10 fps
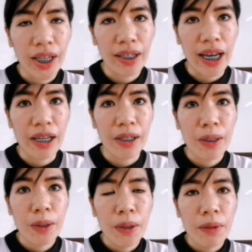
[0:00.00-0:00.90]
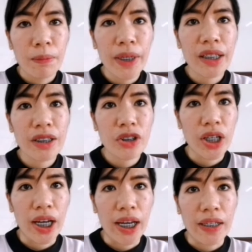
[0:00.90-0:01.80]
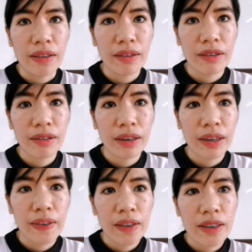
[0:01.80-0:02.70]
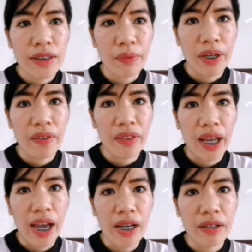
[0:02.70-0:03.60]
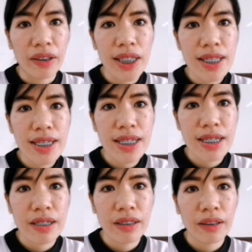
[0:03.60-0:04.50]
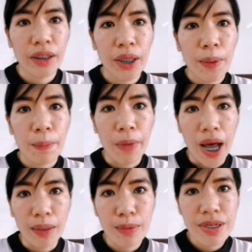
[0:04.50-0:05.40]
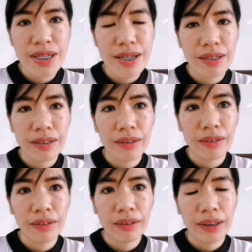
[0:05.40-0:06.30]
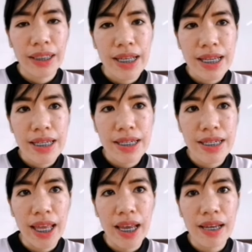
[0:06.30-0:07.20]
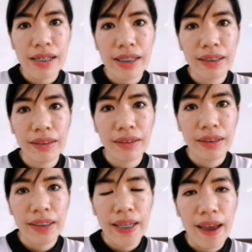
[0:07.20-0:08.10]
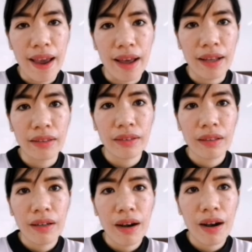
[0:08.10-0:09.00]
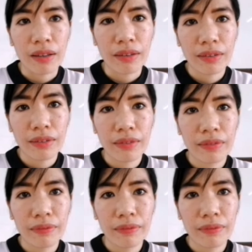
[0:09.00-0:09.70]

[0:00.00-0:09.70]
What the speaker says: Okay, bigger chain. So we have the acorns, mouse, snake, and hawk.